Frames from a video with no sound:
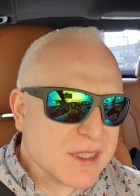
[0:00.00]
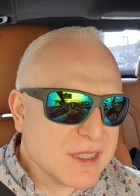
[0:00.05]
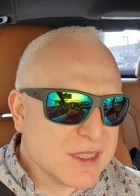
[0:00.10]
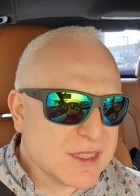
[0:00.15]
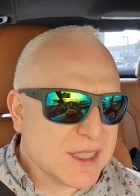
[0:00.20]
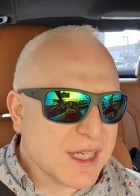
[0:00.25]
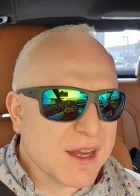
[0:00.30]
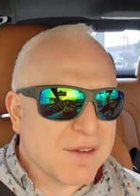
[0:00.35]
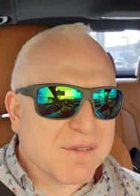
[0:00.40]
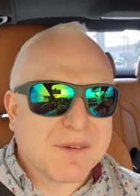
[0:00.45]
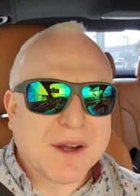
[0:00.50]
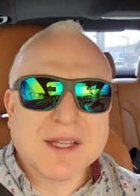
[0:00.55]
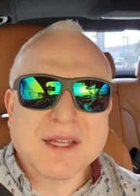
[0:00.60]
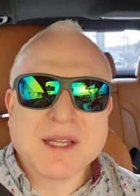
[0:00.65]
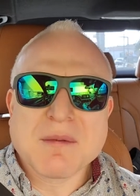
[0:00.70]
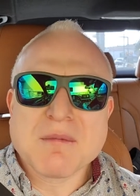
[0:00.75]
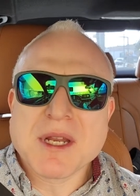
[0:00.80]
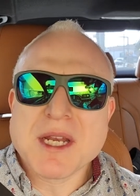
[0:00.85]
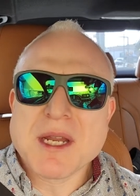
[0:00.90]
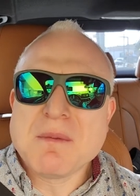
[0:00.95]
you see, I find
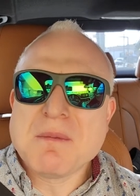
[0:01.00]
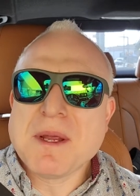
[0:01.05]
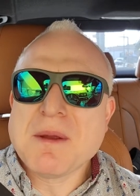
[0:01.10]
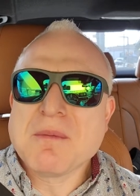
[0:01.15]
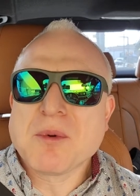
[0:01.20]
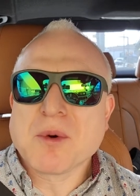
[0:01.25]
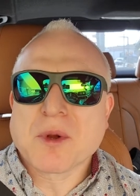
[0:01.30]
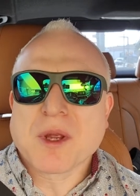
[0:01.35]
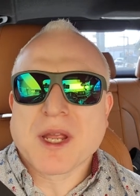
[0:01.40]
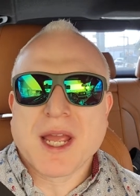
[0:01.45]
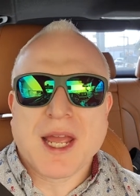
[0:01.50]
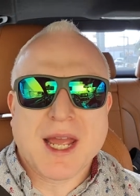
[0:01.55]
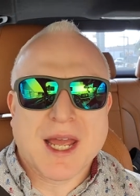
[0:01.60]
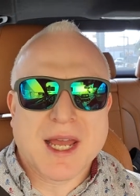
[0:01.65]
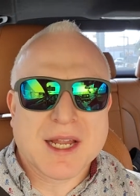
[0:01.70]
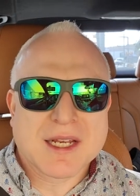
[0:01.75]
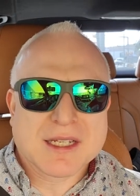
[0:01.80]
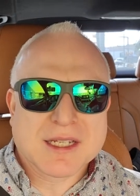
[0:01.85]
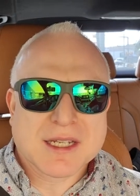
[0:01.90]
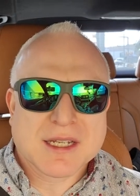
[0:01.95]
that many people
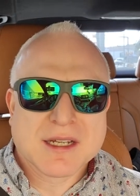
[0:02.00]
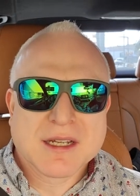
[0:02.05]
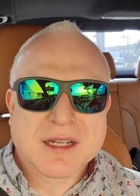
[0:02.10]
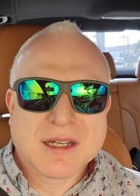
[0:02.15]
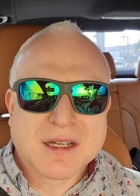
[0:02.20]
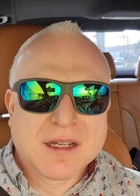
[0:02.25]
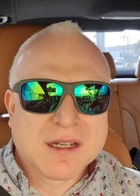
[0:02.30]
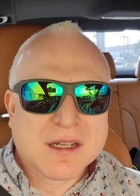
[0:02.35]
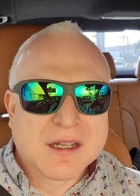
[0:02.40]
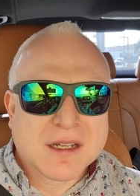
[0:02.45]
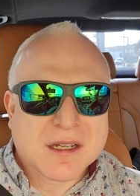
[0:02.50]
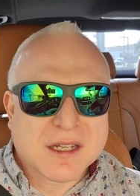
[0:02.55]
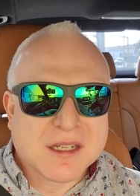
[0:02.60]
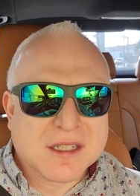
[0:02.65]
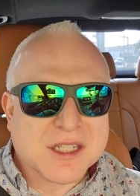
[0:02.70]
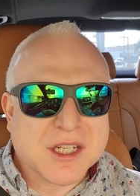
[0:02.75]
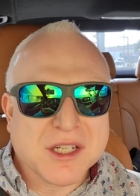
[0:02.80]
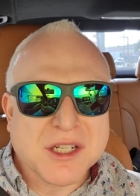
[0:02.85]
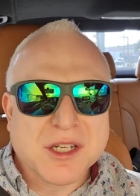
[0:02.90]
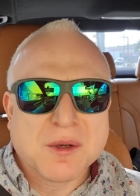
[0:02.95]
can't
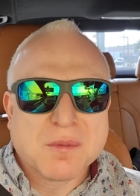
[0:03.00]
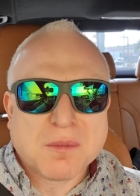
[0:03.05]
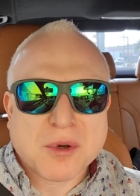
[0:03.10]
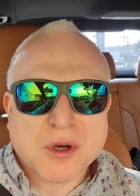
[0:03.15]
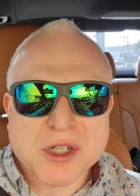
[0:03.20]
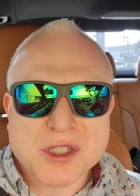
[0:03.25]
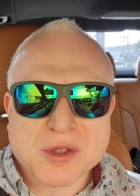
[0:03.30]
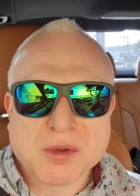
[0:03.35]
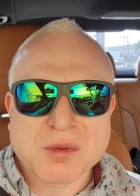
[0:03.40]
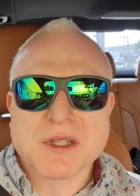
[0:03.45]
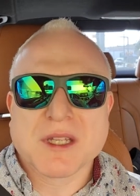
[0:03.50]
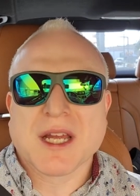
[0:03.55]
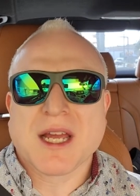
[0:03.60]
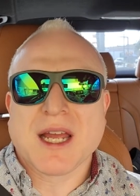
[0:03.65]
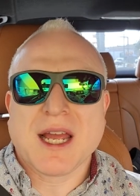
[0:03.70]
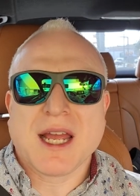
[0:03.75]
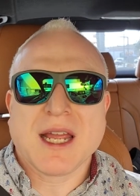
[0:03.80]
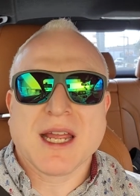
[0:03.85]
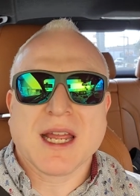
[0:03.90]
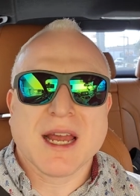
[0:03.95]
continue to push when they
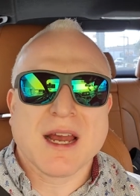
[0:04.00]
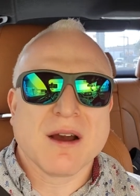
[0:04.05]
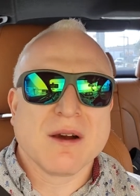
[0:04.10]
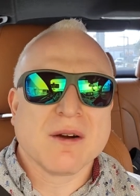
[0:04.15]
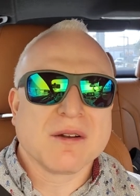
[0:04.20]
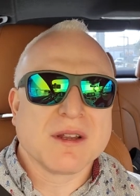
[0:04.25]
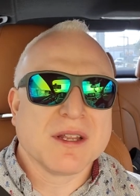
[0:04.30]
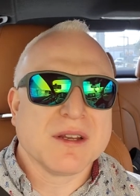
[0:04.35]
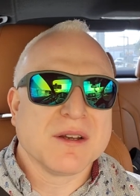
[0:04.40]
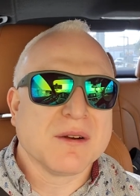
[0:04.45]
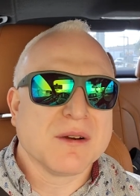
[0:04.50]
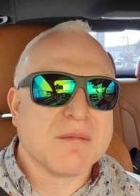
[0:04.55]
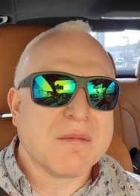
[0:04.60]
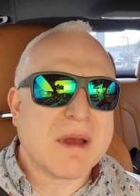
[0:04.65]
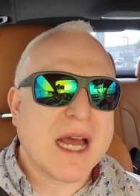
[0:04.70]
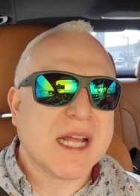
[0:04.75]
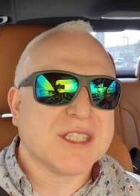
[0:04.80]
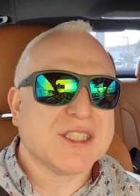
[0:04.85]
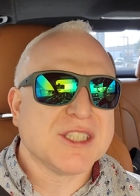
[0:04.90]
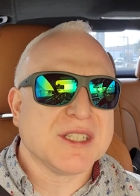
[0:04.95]
hang out. You know,
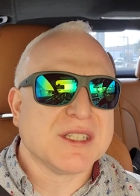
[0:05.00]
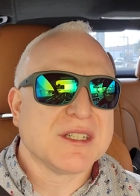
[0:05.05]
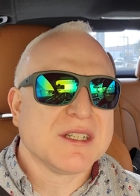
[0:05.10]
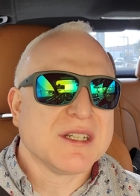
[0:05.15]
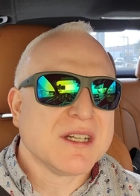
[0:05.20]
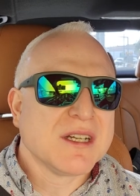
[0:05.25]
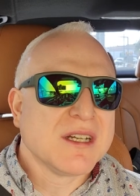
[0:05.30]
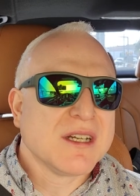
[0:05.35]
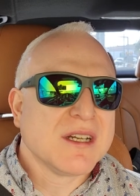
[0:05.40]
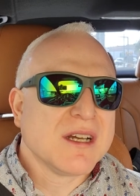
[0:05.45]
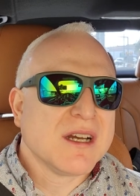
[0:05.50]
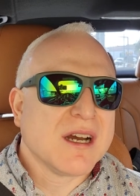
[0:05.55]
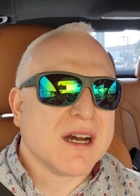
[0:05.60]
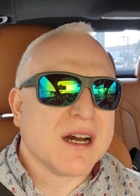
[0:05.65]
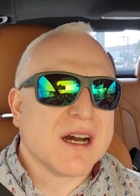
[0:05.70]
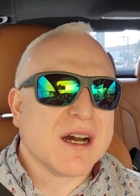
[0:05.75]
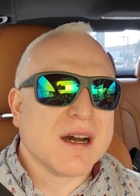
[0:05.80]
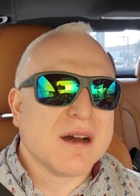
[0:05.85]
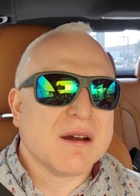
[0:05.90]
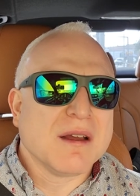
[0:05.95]
imagine
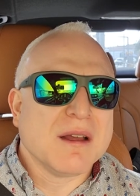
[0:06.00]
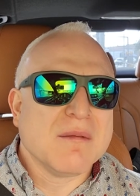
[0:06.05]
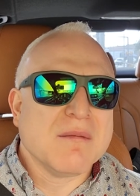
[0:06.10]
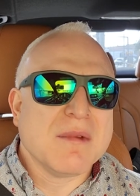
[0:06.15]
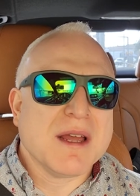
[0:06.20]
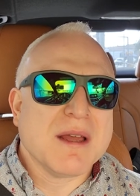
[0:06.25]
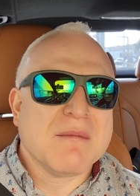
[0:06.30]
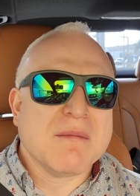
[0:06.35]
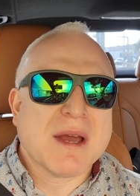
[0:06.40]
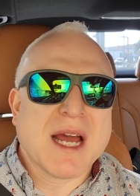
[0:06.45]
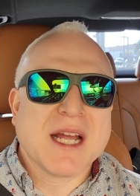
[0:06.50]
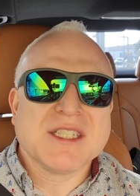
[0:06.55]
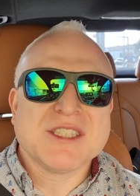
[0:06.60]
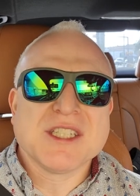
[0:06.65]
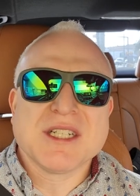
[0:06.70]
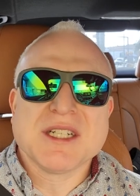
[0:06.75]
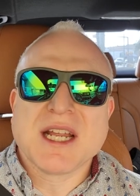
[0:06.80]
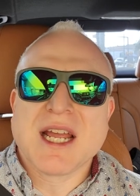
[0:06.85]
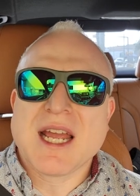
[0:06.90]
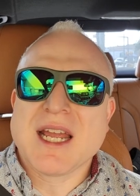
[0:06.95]
uh, Im
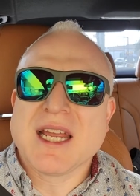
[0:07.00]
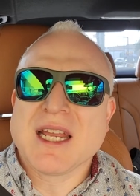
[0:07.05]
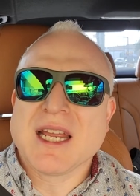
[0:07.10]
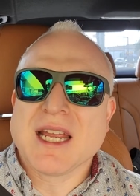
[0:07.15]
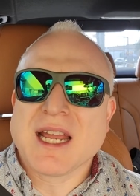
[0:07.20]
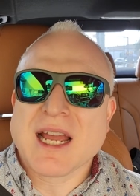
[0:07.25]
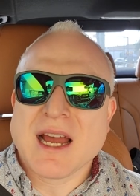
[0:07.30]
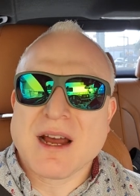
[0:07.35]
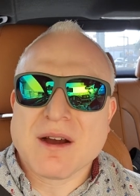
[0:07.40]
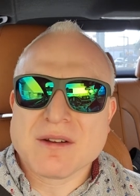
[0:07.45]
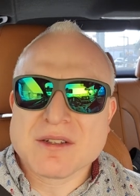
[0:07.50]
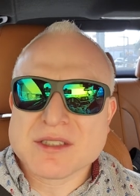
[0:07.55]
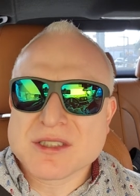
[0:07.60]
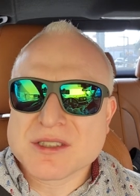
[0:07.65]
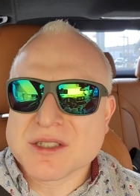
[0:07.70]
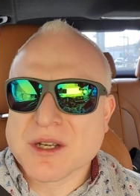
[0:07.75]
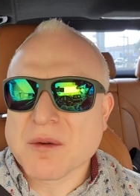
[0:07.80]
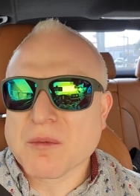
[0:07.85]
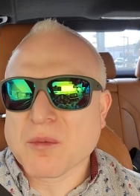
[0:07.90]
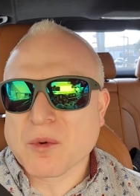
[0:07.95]
imagine hanging out
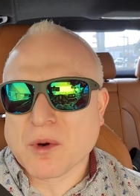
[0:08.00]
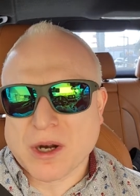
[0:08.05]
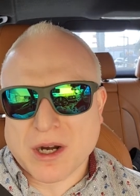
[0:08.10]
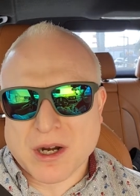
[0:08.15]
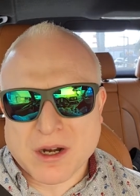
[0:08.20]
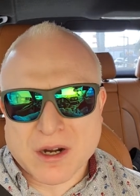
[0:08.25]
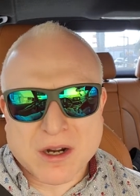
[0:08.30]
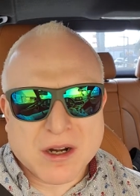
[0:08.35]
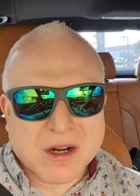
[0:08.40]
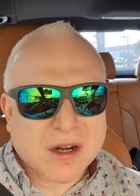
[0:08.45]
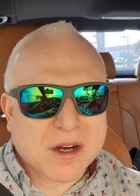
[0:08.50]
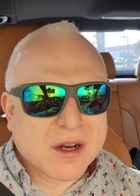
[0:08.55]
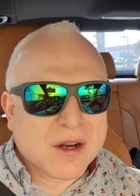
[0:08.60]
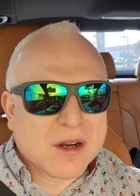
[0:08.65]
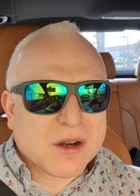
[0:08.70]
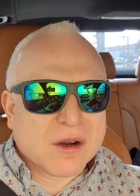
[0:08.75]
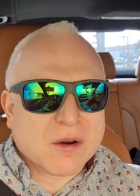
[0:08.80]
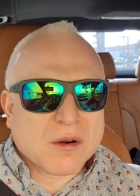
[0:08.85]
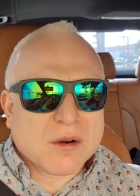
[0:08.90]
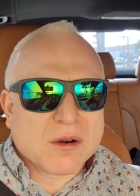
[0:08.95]
somewhere
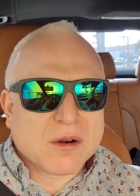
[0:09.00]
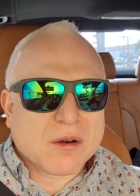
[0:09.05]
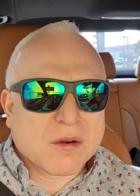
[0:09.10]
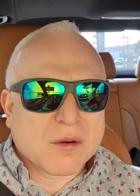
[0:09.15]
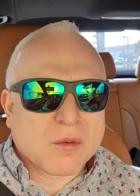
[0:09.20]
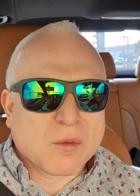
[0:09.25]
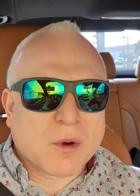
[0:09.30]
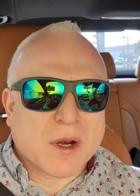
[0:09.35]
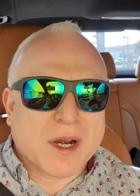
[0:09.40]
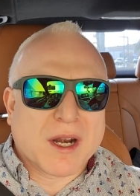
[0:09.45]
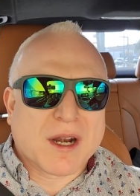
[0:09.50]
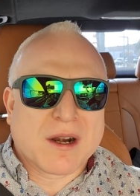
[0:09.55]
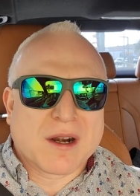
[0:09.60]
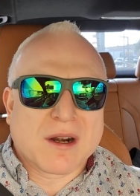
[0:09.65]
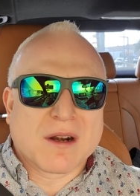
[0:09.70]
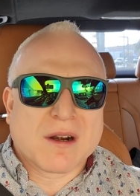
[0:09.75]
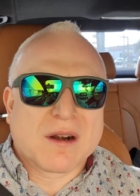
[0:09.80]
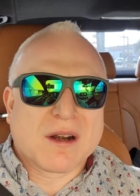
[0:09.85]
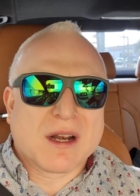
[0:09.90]
where